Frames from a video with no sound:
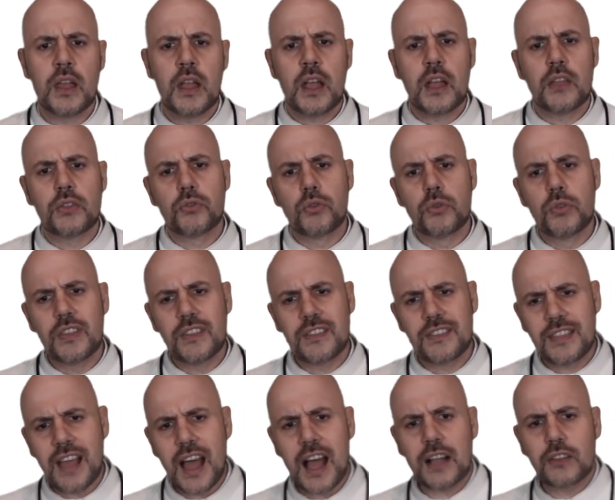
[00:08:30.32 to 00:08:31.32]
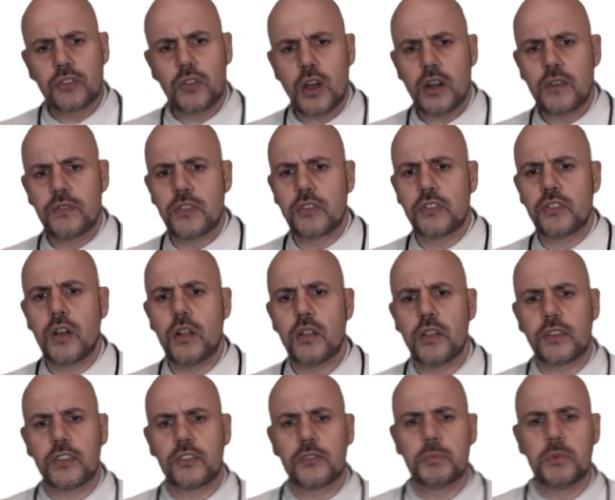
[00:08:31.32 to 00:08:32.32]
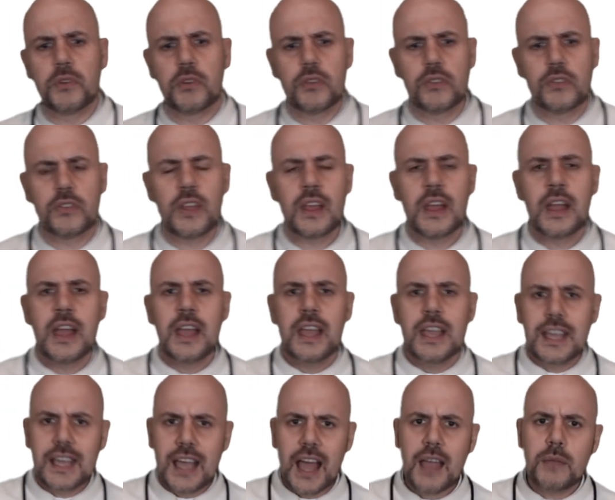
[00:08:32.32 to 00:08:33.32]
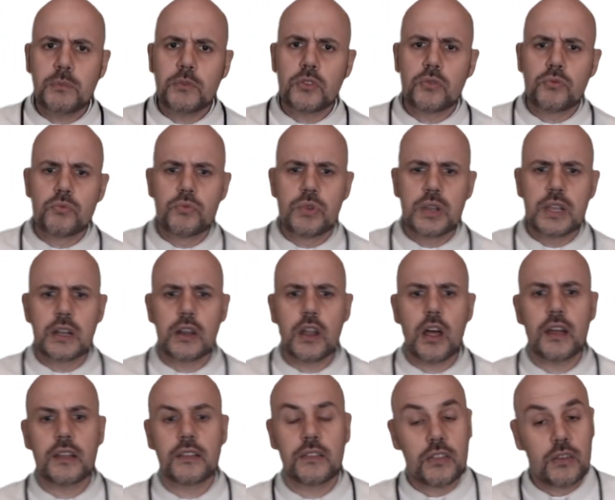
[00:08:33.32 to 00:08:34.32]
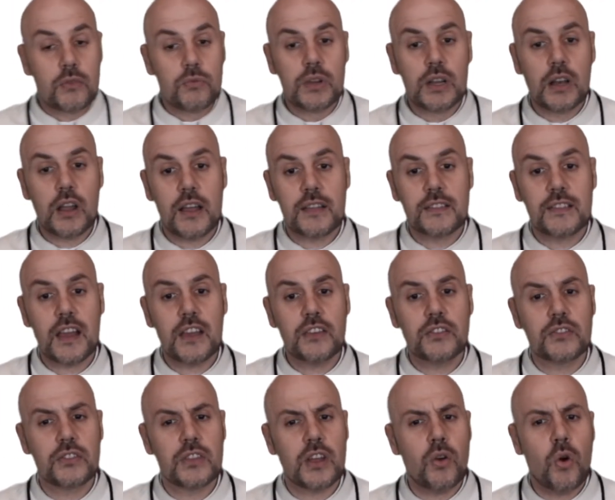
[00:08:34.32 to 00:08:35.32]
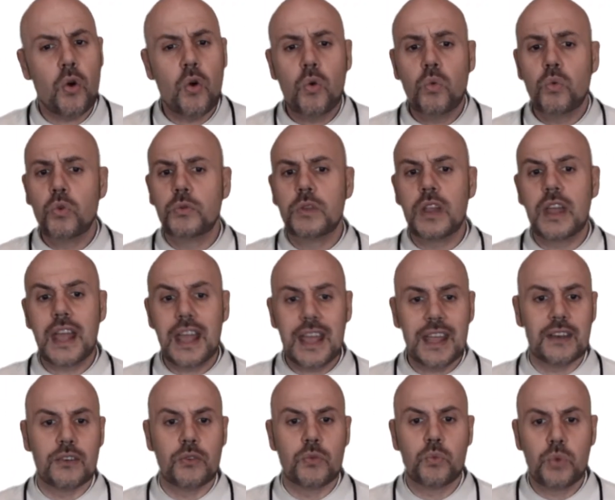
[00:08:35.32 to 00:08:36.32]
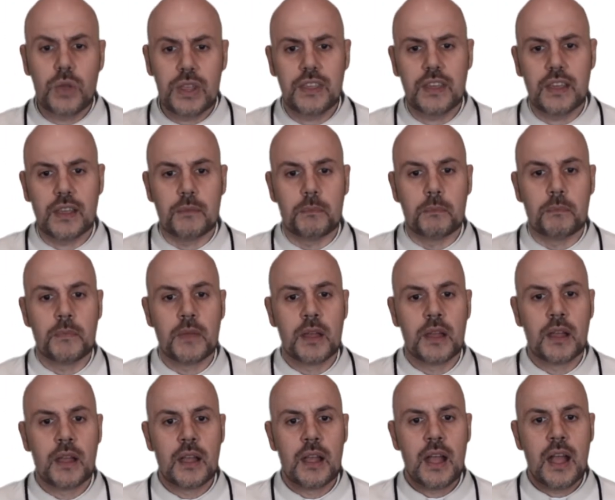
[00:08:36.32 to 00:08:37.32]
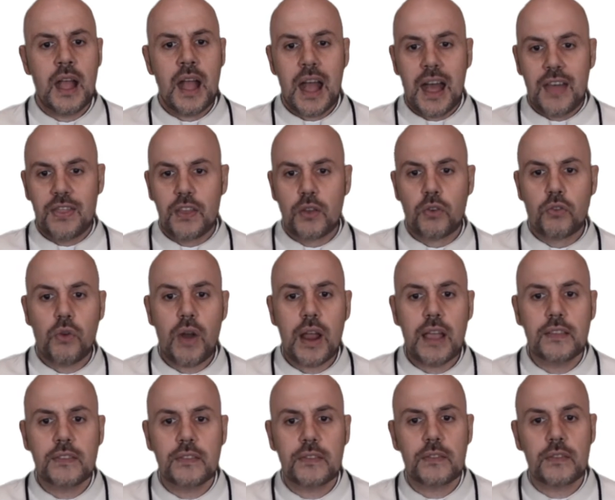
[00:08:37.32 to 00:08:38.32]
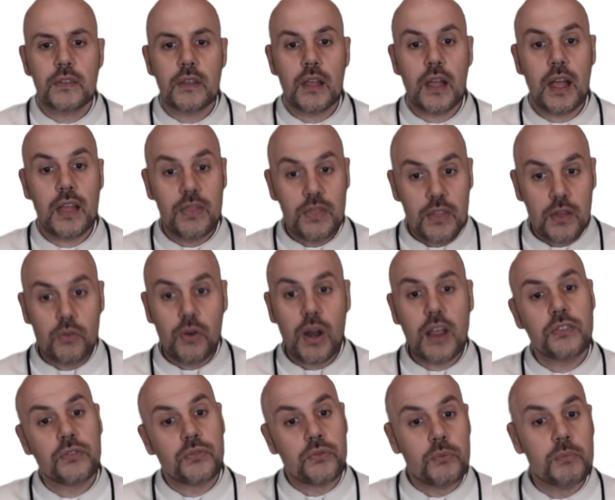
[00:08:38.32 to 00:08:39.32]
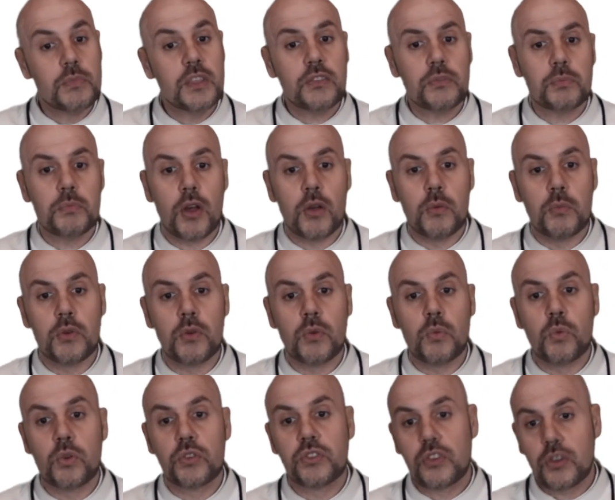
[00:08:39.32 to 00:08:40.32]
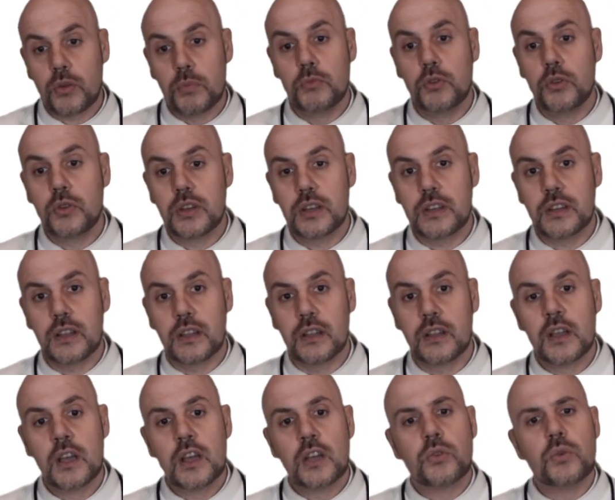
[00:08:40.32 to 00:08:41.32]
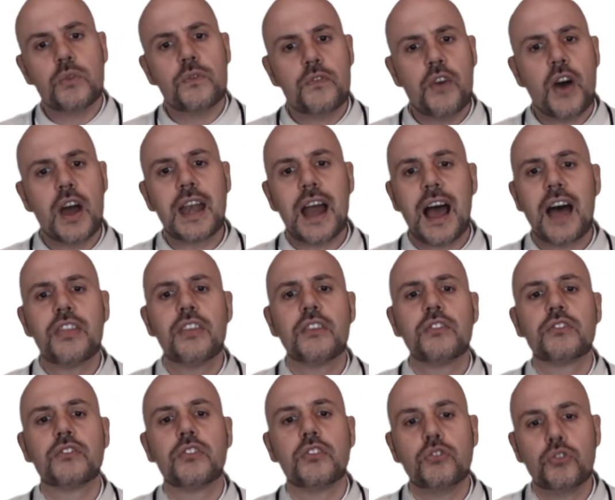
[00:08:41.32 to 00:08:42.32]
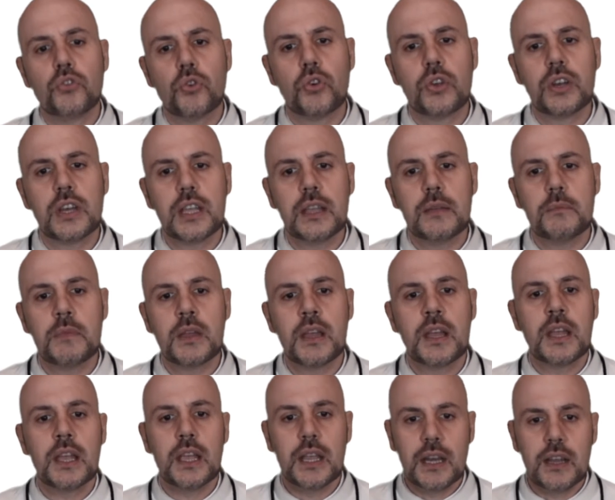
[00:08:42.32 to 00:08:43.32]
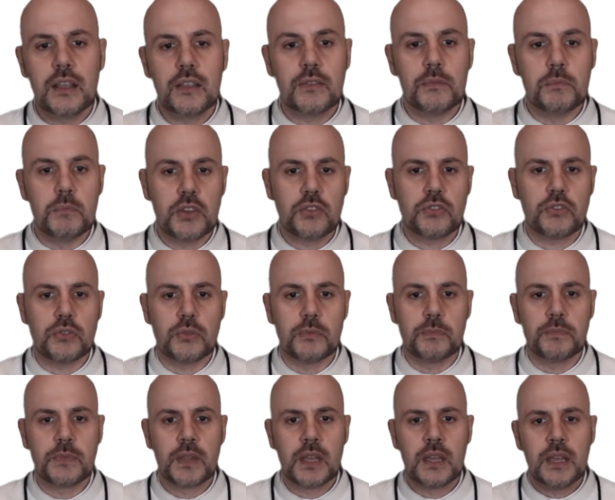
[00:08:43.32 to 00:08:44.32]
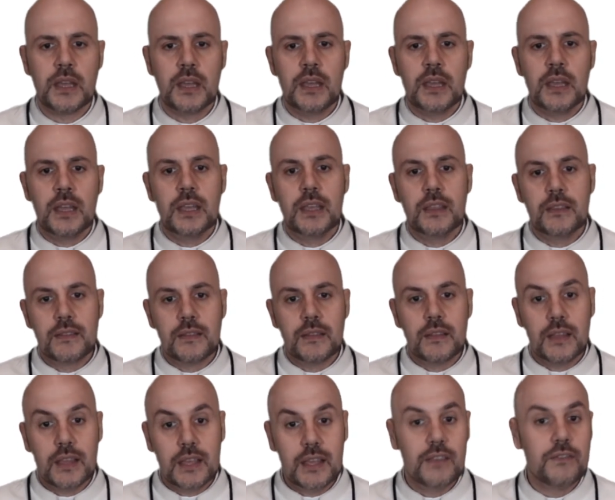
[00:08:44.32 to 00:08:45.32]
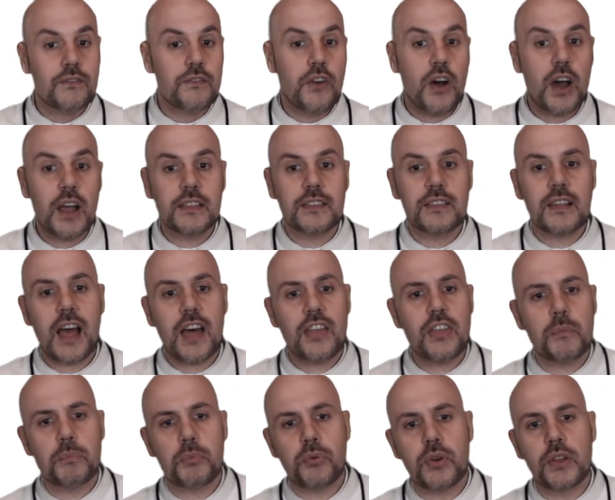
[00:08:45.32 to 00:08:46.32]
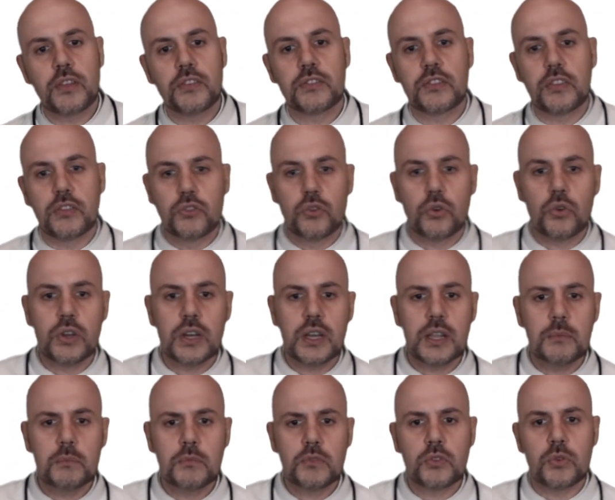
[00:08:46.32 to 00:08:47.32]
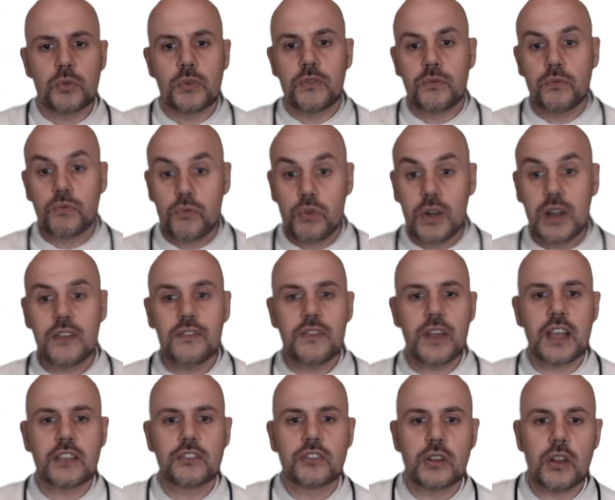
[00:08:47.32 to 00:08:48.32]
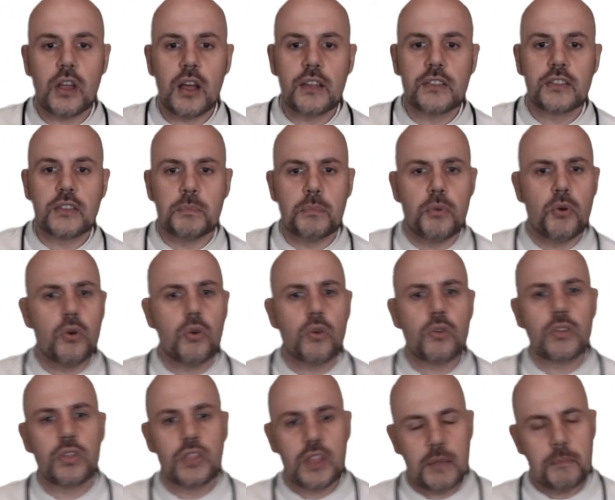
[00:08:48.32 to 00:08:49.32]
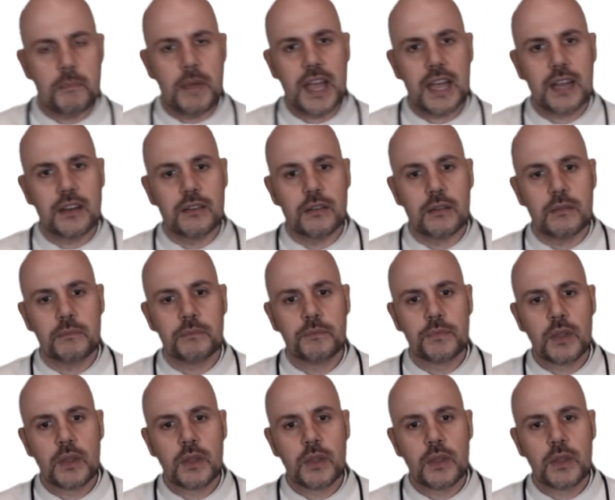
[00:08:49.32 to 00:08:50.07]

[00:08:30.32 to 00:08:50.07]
and through this dark night of the soul experience, he came to realize the realization that all would end with him, and the grace from this moment was community, to invite others to join him in his mission. He invites other priests to join him to re-evangelize the poor and the abandoned.